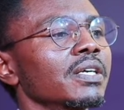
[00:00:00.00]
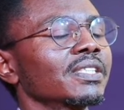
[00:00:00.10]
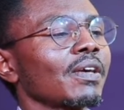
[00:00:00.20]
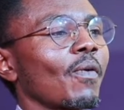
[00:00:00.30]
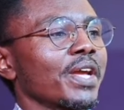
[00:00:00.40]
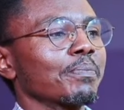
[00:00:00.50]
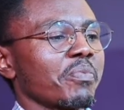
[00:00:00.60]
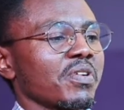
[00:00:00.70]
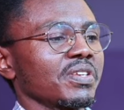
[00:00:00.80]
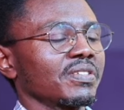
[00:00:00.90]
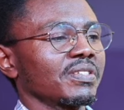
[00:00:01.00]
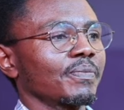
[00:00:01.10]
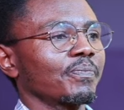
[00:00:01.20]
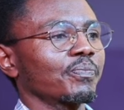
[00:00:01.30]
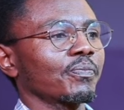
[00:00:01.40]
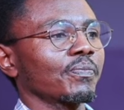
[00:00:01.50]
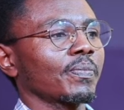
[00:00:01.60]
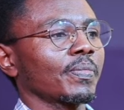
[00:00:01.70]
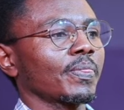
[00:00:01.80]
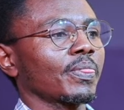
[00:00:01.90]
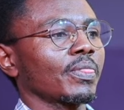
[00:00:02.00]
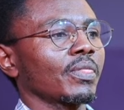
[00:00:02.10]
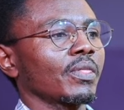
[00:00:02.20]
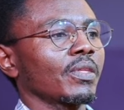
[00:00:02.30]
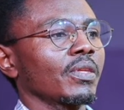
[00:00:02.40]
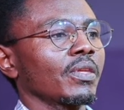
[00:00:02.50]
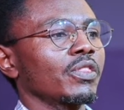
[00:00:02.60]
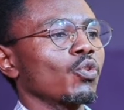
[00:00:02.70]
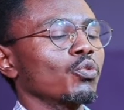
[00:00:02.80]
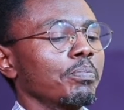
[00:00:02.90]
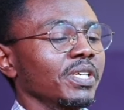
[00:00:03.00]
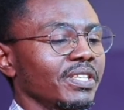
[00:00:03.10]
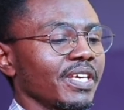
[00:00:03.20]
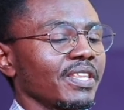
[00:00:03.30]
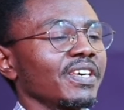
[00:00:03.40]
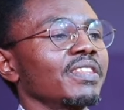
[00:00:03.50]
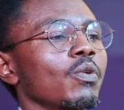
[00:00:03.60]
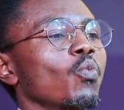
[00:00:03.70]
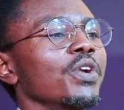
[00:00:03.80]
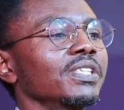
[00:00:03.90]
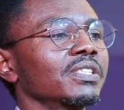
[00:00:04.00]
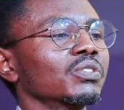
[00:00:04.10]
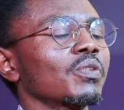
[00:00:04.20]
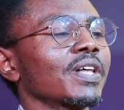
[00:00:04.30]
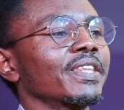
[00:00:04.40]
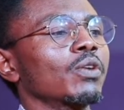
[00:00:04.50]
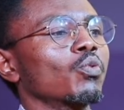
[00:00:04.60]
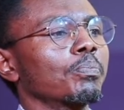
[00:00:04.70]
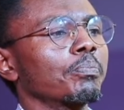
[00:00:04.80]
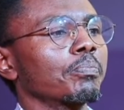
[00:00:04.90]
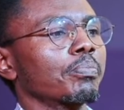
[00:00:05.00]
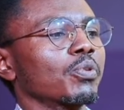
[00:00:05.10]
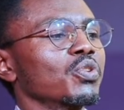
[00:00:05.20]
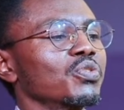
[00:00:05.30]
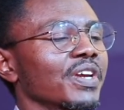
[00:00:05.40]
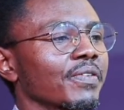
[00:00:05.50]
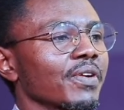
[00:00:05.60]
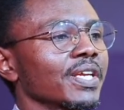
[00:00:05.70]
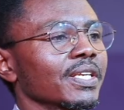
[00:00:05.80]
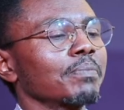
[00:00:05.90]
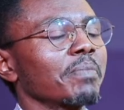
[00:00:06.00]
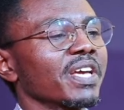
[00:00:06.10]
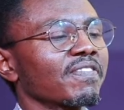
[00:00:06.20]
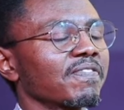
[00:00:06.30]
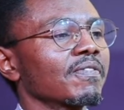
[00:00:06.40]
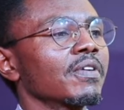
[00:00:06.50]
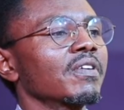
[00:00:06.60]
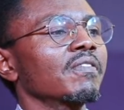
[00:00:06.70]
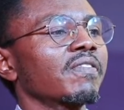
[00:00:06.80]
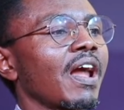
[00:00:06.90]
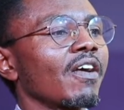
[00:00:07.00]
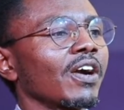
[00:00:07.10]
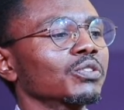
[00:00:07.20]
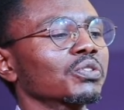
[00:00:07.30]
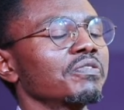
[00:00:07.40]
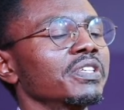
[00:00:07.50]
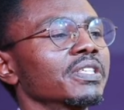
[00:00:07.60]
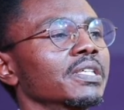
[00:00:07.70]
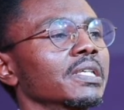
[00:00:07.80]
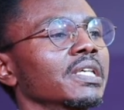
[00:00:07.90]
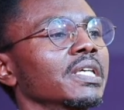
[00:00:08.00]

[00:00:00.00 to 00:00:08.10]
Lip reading: It's a wine press. They would beat the wheat so that they could produce the grain and make flour out of it.